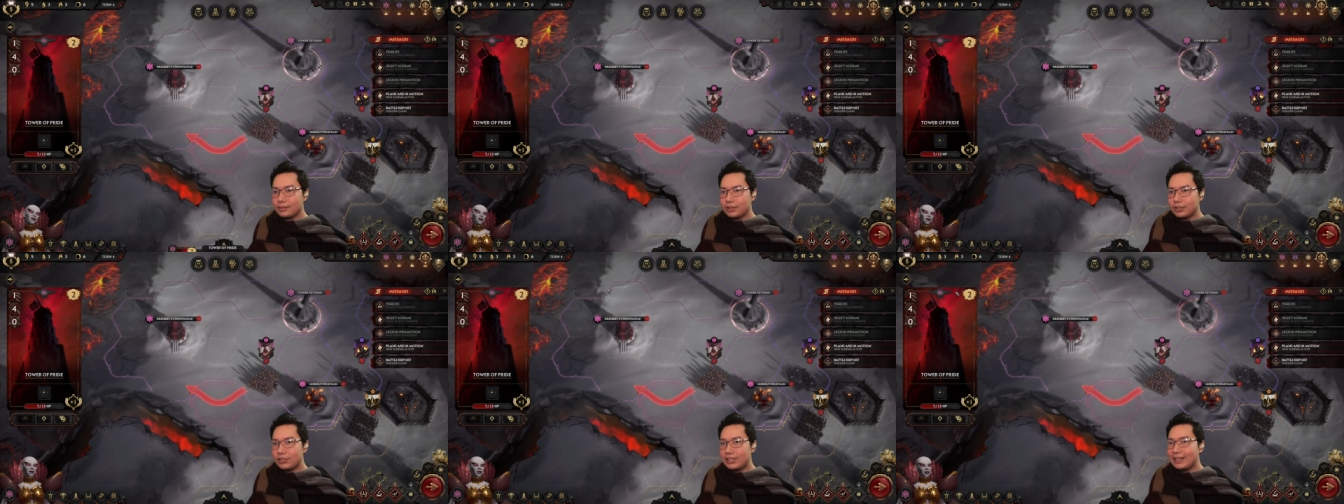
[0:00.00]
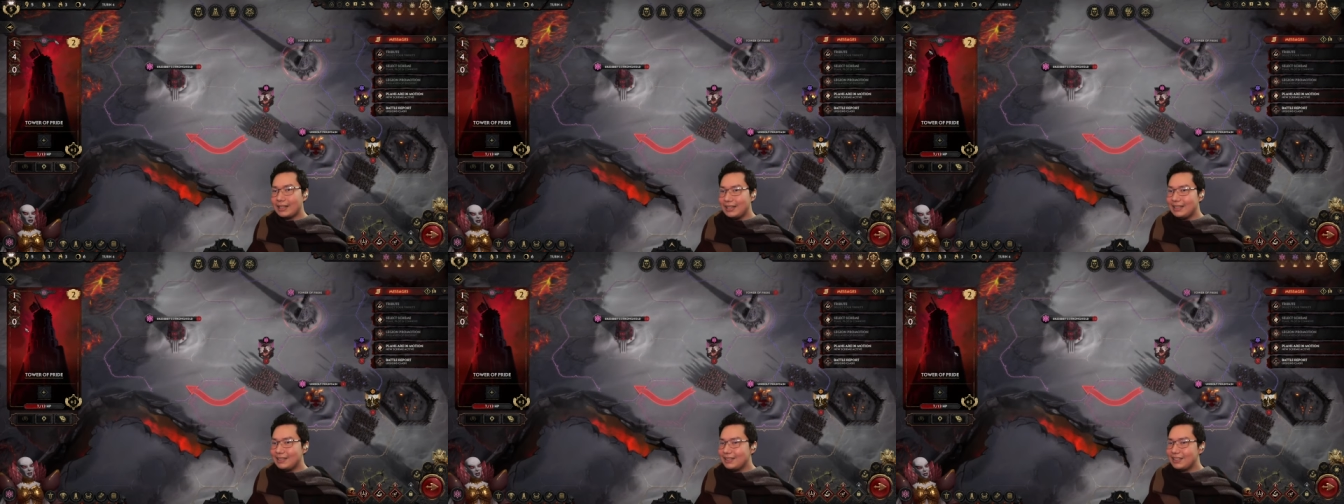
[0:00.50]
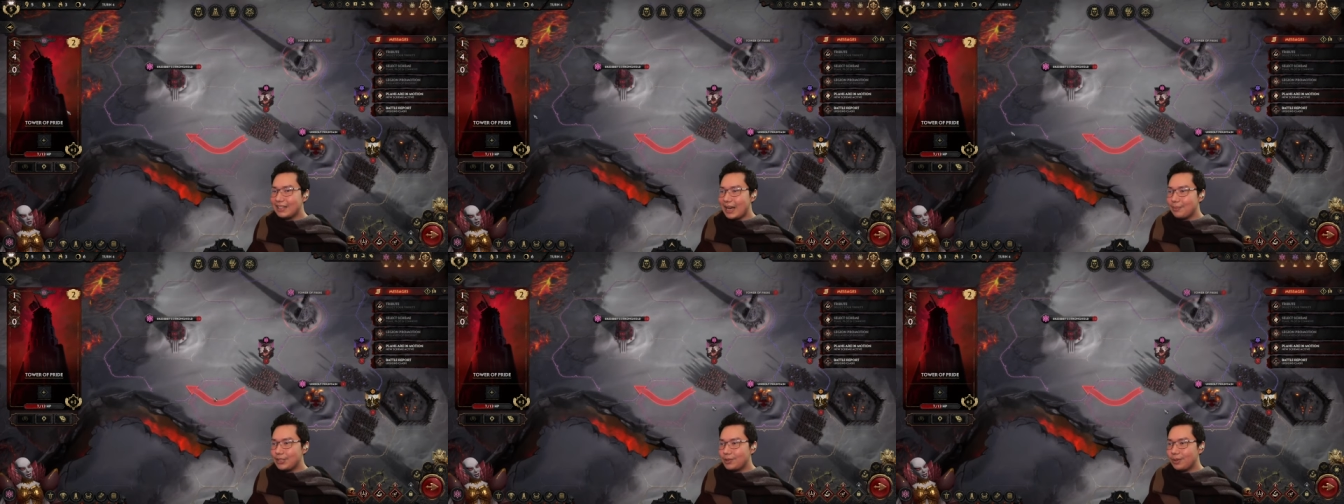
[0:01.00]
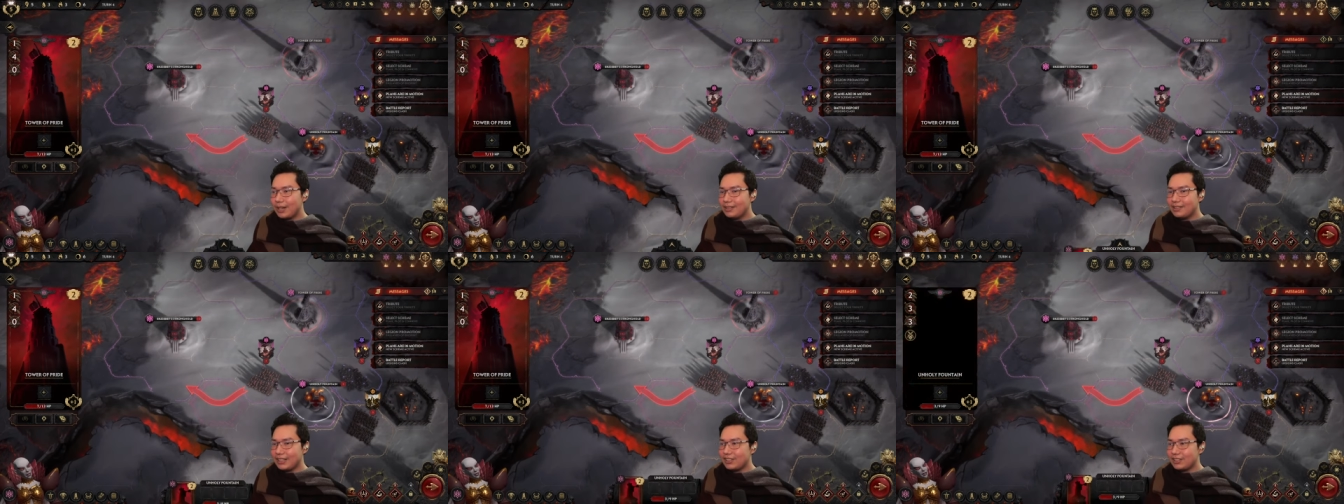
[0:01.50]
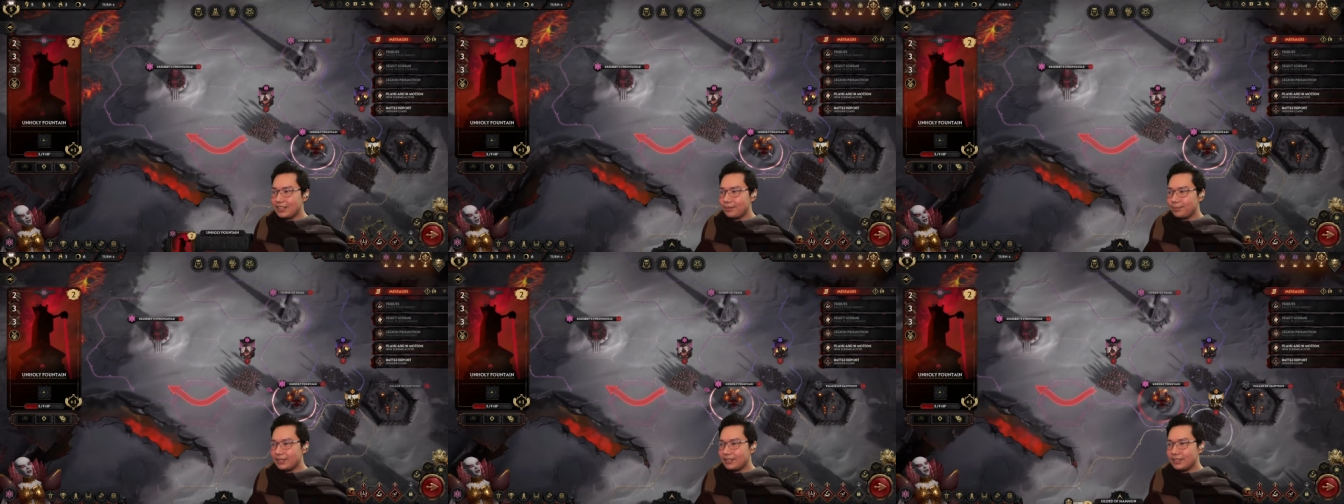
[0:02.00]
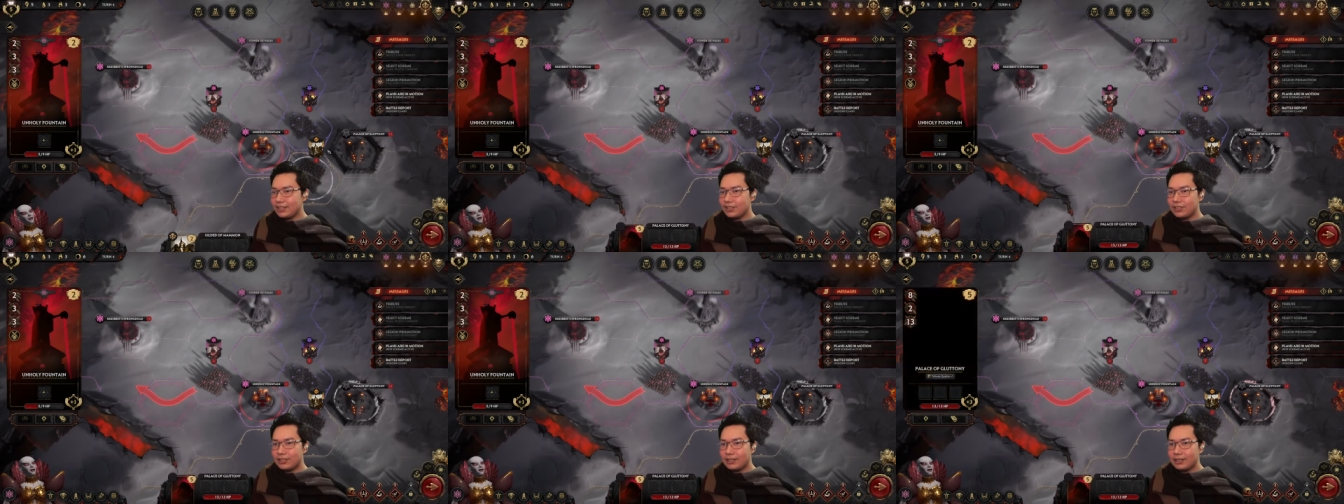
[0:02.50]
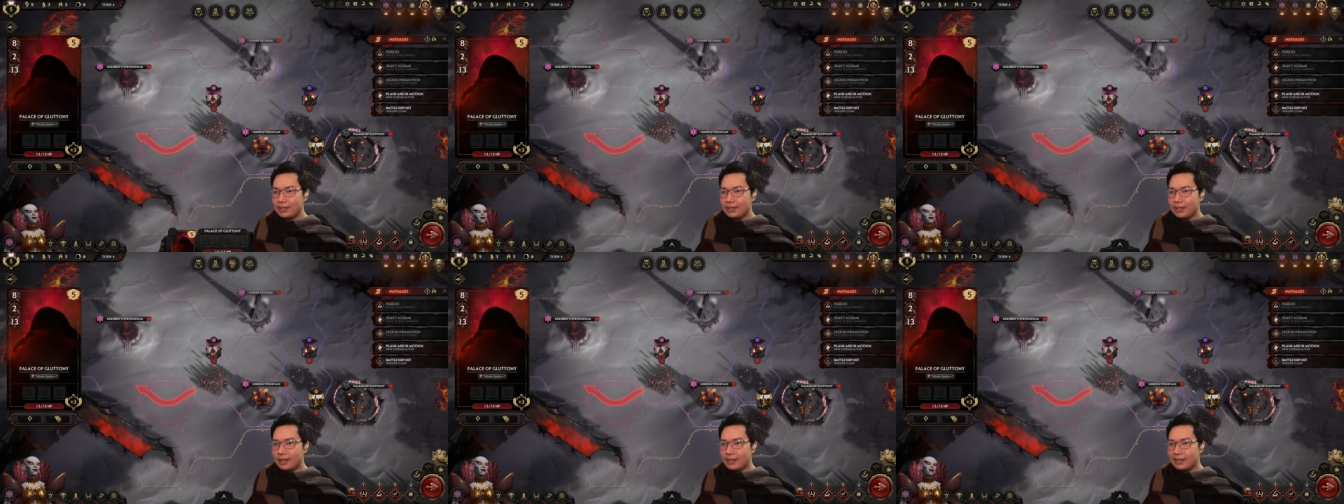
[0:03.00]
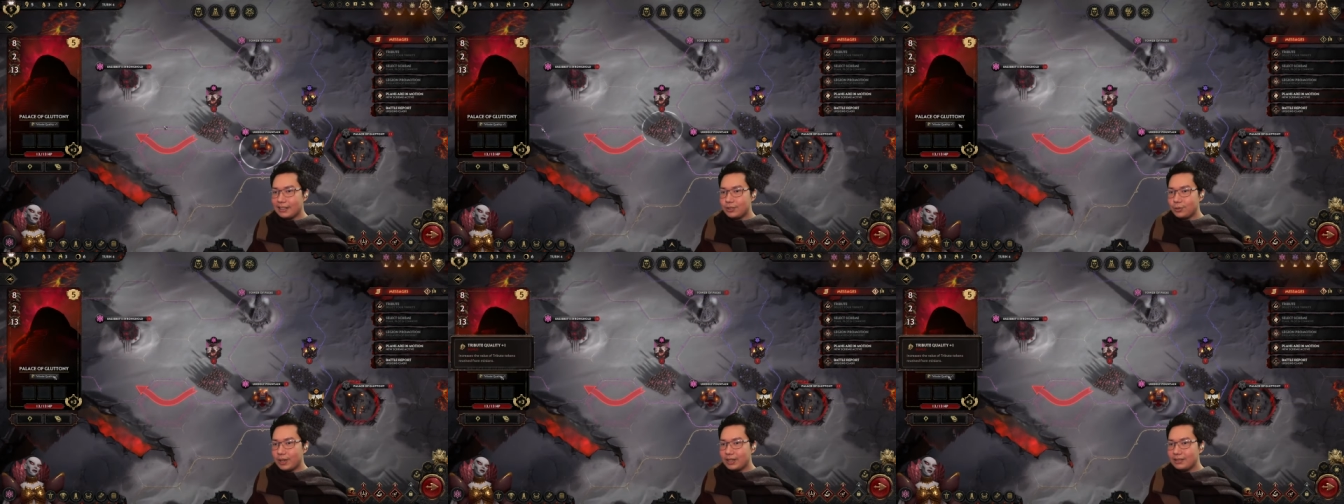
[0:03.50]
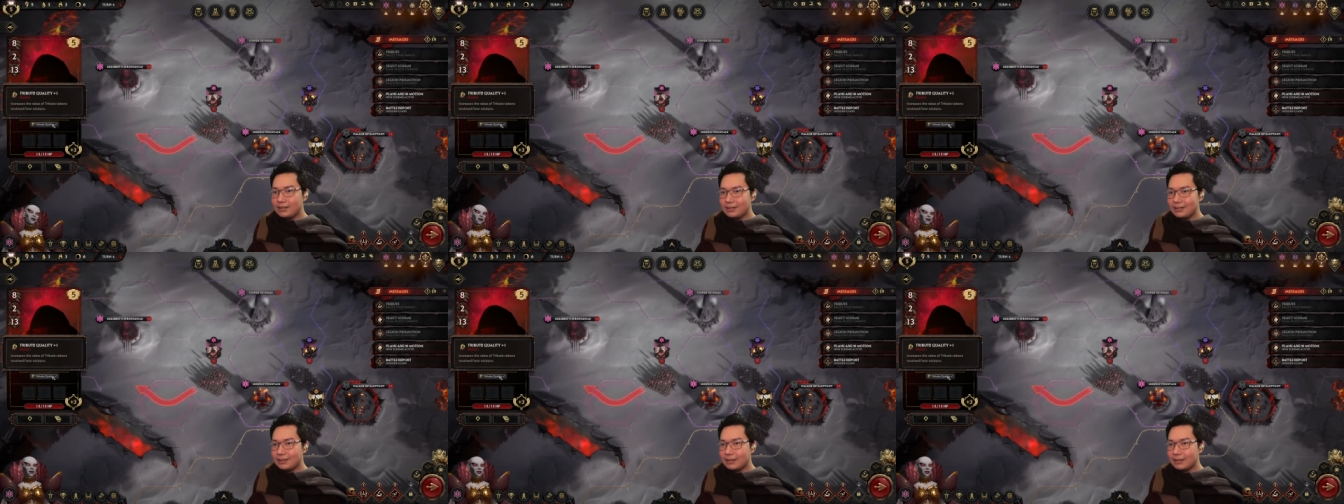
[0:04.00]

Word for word: usually the easy to capture ones, they just give prestige. Uh, this one